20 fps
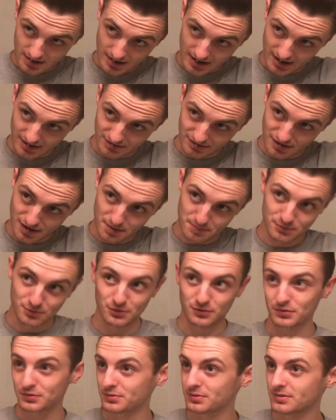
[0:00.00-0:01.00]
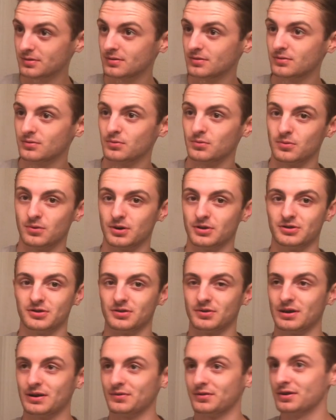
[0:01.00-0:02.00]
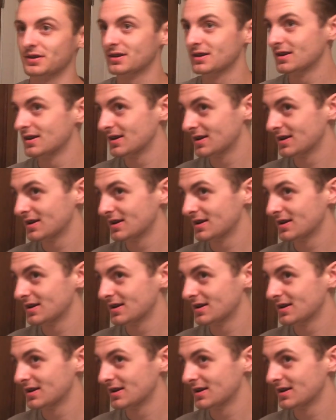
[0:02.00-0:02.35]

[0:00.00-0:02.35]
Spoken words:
has not moved whatsoever,